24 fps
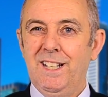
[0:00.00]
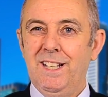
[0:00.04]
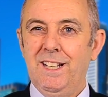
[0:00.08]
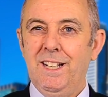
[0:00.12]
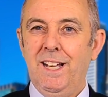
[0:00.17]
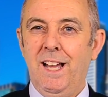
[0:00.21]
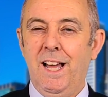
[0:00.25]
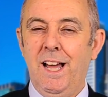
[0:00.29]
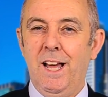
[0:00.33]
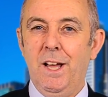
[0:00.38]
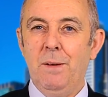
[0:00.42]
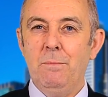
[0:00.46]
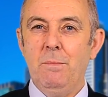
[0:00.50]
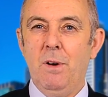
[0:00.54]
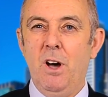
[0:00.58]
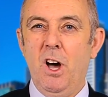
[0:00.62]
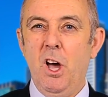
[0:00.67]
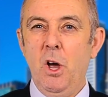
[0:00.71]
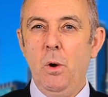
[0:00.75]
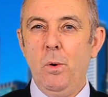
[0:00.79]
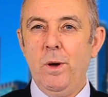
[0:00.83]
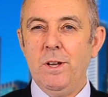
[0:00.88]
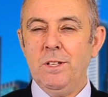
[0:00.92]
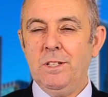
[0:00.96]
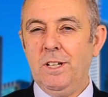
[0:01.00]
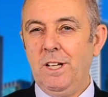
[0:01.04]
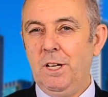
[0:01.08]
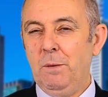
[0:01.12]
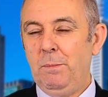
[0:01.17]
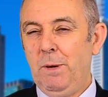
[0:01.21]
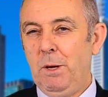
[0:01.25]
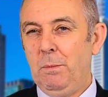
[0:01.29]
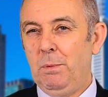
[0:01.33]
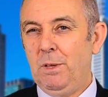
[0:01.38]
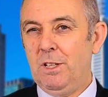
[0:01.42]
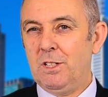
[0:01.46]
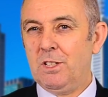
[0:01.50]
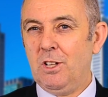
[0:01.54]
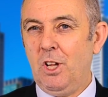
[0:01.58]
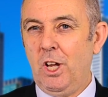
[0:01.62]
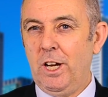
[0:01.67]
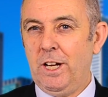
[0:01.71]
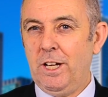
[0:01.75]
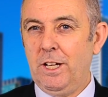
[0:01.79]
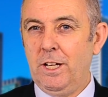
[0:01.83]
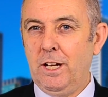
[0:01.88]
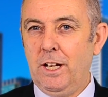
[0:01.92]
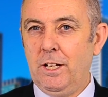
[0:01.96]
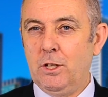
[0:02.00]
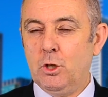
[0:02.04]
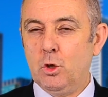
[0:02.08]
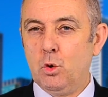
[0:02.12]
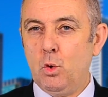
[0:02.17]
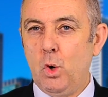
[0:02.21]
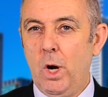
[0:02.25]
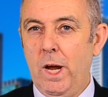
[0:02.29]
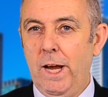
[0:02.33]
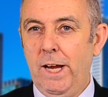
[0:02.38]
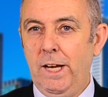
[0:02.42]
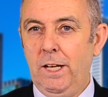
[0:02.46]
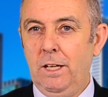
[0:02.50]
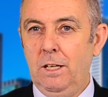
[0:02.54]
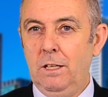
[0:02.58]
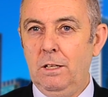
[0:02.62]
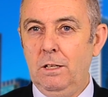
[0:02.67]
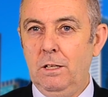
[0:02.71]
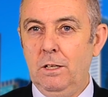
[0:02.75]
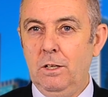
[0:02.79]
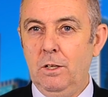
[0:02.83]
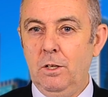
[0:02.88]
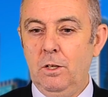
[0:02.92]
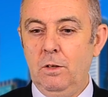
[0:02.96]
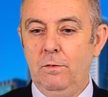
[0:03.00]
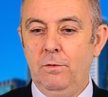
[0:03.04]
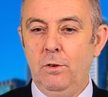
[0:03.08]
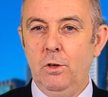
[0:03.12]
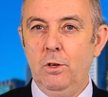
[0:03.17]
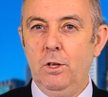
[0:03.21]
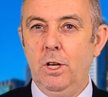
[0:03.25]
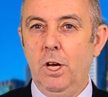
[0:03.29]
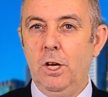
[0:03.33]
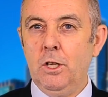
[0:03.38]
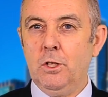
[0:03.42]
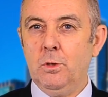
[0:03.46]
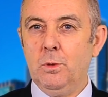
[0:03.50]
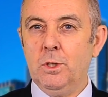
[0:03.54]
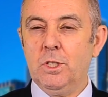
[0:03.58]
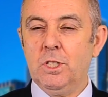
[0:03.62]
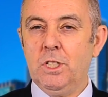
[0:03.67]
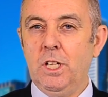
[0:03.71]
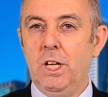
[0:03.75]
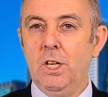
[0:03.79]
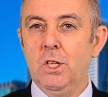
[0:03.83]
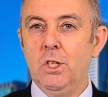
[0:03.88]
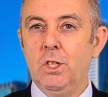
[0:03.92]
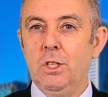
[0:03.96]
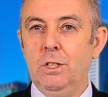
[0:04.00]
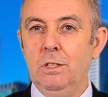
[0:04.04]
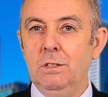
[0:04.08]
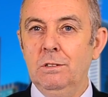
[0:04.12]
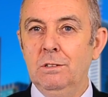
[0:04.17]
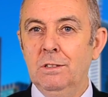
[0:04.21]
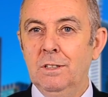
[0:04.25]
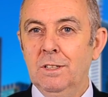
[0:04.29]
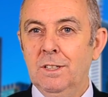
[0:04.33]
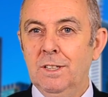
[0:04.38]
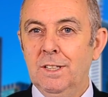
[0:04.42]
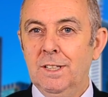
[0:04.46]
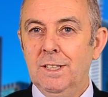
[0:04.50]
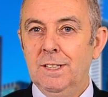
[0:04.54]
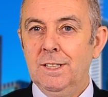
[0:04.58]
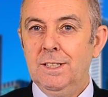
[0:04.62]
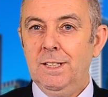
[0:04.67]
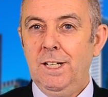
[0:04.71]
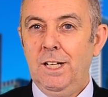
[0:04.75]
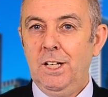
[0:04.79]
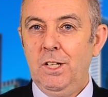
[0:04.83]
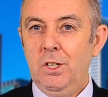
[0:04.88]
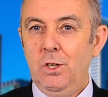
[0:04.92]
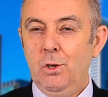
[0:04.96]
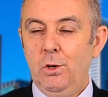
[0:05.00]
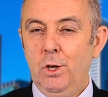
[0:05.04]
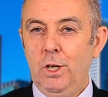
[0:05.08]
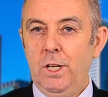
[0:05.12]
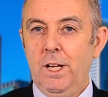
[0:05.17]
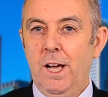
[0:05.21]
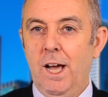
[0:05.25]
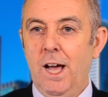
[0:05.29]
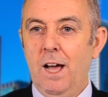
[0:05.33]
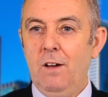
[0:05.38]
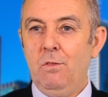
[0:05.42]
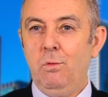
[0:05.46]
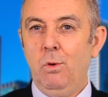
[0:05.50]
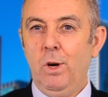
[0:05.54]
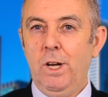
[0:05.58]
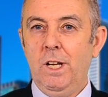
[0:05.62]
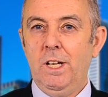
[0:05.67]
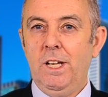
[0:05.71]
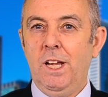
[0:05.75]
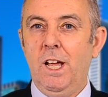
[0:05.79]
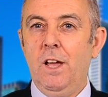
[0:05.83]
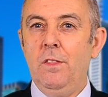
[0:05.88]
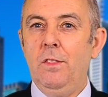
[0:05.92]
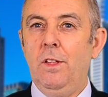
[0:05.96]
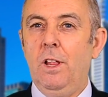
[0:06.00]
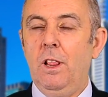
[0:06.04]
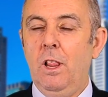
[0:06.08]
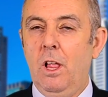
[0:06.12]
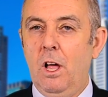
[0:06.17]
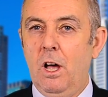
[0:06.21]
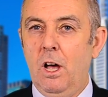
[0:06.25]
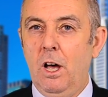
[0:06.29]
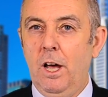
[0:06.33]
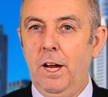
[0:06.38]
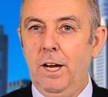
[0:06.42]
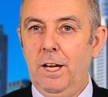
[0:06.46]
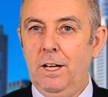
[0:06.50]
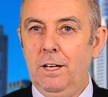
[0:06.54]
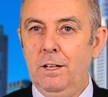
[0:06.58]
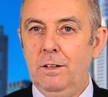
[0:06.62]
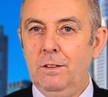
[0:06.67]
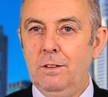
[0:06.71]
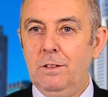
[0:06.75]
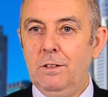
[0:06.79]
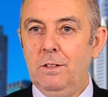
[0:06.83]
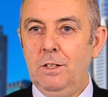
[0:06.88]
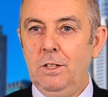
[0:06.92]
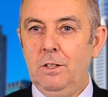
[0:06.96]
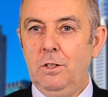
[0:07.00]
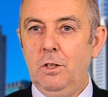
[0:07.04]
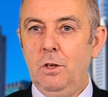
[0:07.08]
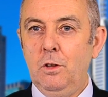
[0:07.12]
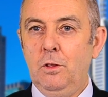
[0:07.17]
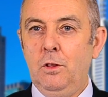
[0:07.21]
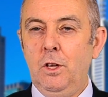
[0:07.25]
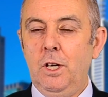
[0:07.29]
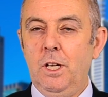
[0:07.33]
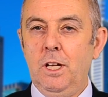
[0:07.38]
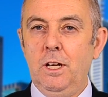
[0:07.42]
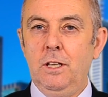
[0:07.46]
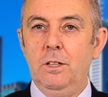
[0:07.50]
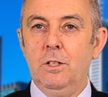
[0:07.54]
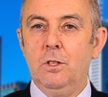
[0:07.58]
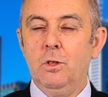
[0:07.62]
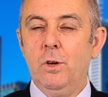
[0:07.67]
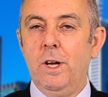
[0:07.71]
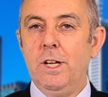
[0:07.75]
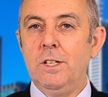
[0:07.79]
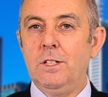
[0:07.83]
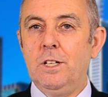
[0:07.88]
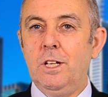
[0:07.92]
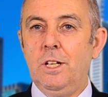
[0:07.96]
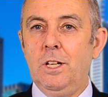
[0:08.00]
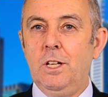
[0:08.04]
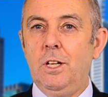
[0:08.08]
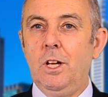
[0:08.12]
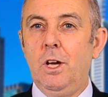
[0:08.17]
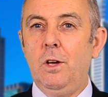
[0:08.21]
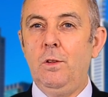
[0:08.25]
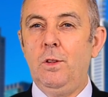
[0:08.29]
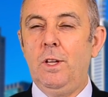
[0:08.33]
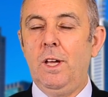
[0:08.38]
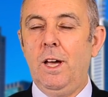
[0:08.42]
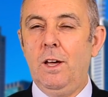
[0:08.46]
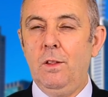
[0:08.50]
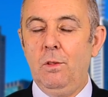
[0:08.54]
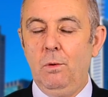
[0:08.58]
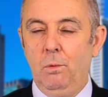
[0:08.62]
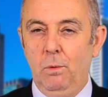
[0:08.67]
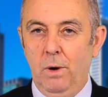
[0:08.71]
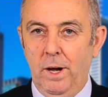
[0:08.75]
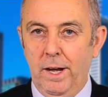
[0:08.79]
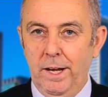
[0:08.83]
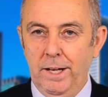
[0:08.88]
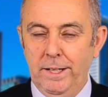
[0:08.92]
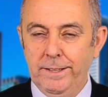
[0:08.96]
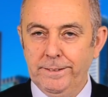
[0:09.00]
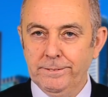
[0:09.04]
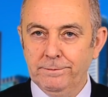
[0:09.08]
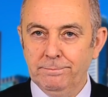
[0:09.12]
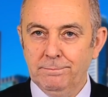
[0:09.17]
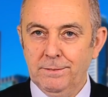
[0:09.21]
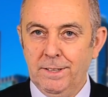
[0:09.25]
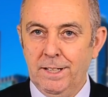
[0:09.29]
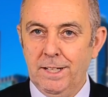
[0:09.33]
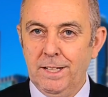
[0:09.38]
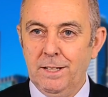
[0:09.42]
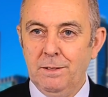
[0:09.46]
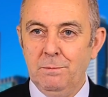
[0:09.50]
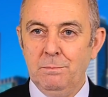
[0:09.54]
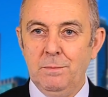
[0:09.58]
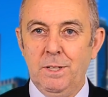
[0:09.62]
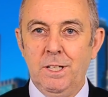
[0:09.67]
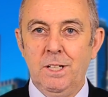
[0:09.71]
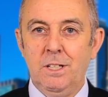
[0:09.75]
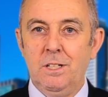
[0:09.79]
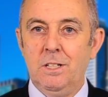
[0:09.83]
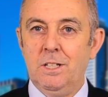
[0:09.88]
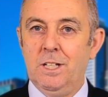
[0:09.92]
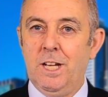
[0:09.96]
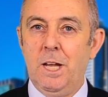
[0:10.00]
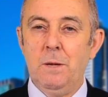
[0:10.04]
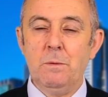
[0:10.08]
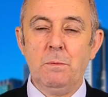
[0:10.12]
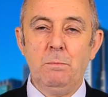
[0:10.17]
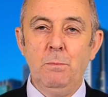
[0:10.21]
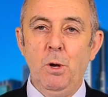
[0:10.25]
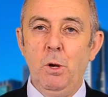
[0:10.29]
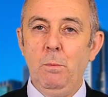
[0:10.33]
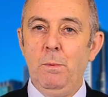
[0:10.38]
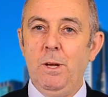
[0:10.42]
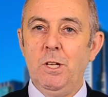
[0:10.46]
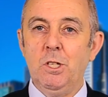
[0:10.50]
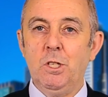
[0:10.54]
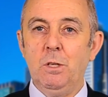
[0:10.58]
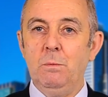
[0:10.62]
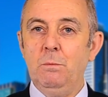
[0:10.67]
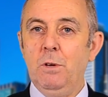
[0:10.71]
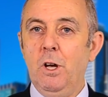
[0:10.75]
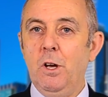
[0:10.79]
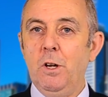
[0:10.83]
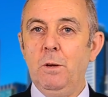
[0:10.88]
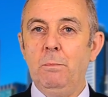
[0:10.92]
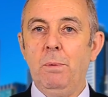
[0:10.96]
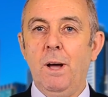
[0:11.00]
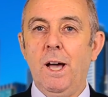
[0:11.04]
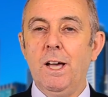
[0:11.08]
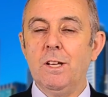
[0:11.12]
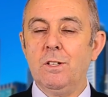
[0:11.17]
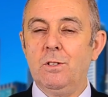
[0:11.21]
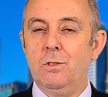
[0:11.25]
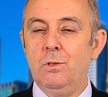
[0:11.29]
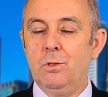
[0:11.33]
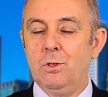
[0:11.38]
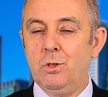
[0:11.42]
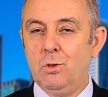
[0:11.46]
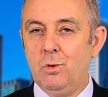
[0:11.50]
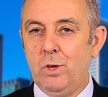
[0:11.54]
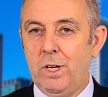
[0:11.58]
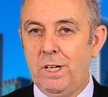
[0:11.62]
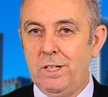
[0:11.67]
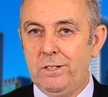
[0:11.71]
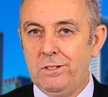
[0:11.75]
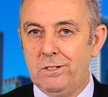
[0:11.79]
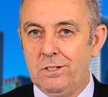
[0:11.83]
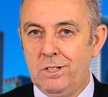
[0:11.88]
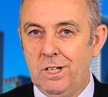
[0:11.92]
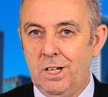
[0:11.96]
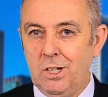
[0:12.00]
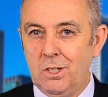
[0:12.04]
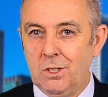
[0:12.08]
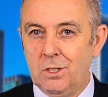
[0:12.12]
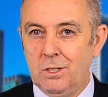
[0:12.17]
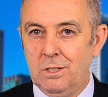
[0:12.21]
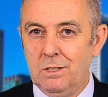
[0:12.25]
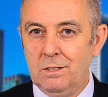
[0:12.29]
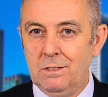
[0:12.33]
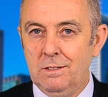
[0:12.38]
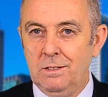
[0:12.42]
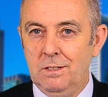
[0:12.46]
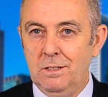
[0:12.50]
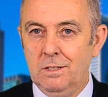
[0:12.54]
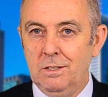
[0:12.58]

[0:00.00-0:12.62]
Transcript: I always say to people, it's like a train. You know, if you go to a station and you're only halfway down the line and you're thinking the train's going to go the other way, it keeps momentum going past your train station,